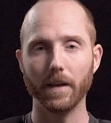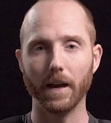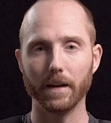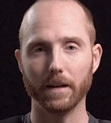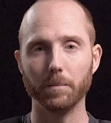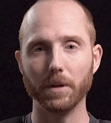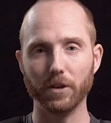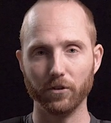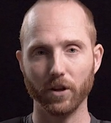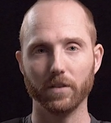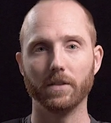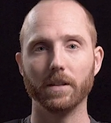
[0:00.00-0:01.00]
that can be
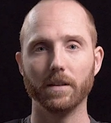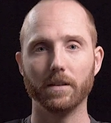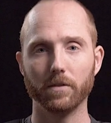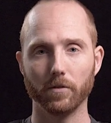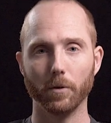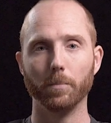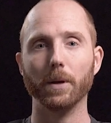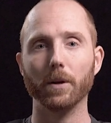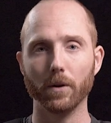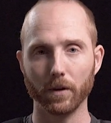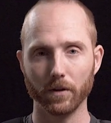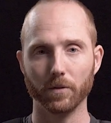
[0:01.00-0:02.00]
adjusted for
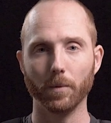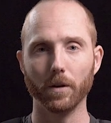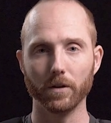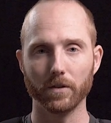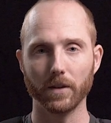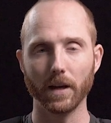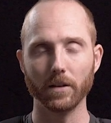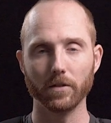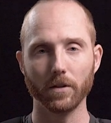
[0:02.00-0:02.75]
bigger and smaller skates,